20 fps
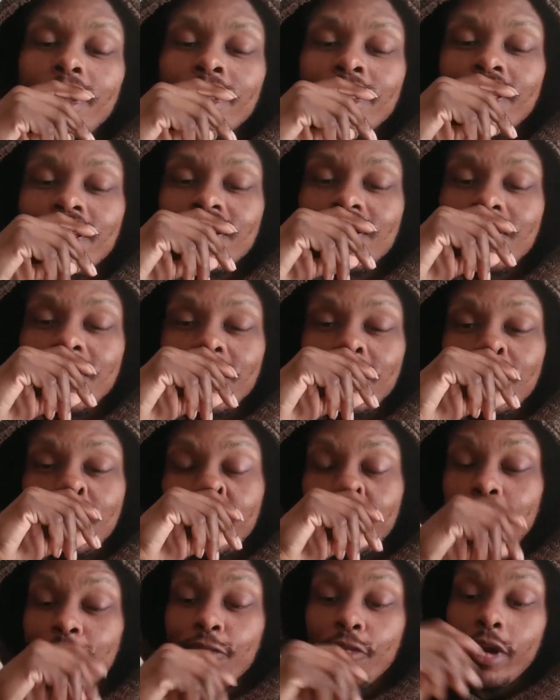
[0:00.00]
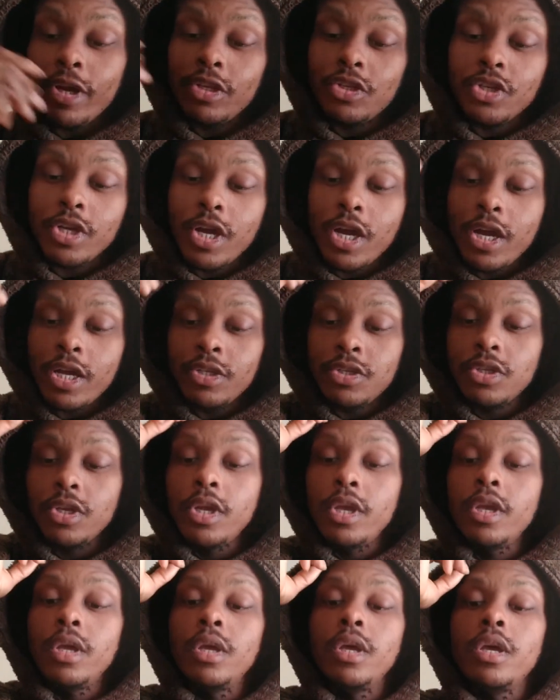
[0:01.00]
it is this this franchise
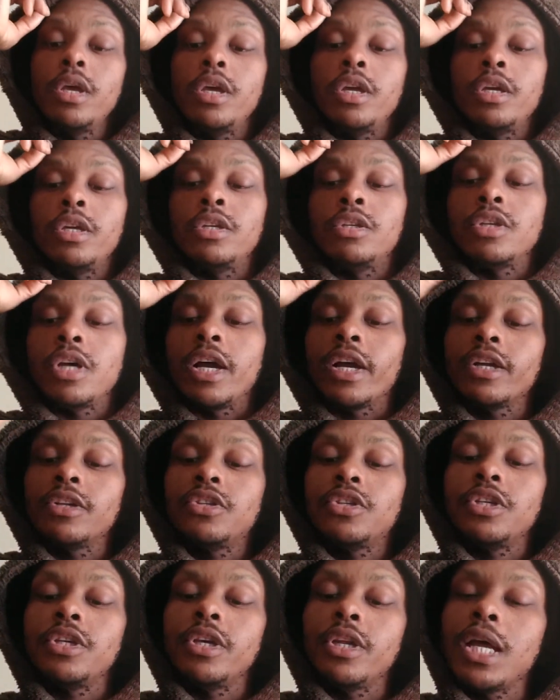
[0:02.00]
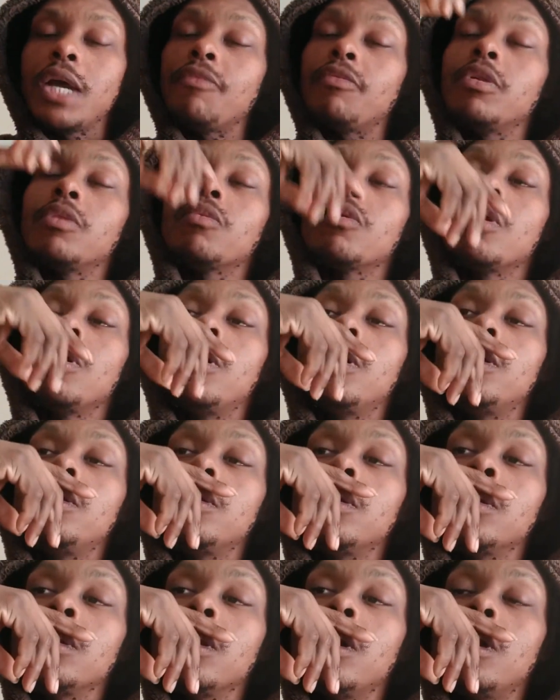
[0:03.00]
is I could see it having a
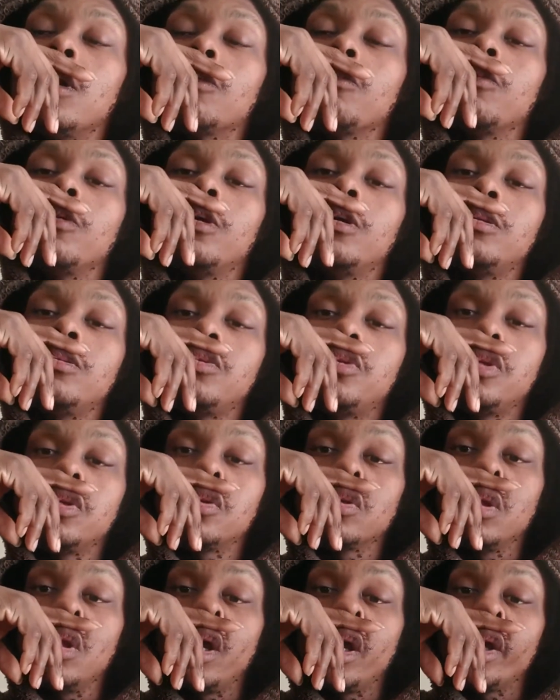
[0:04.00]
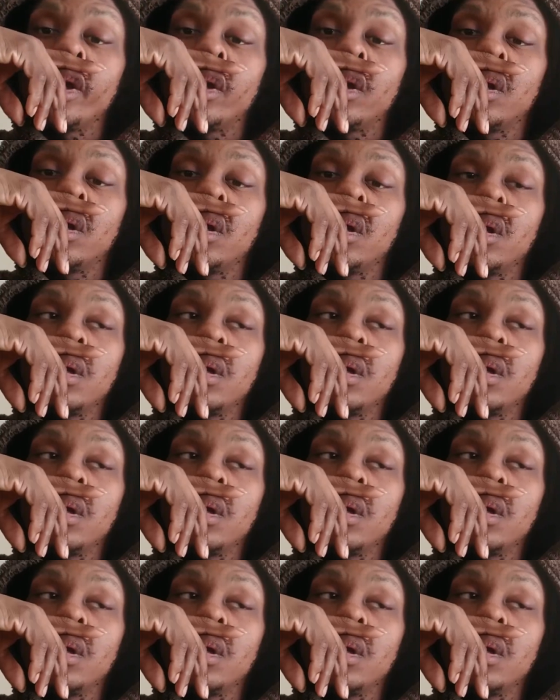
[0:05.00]
run, a long run, just like,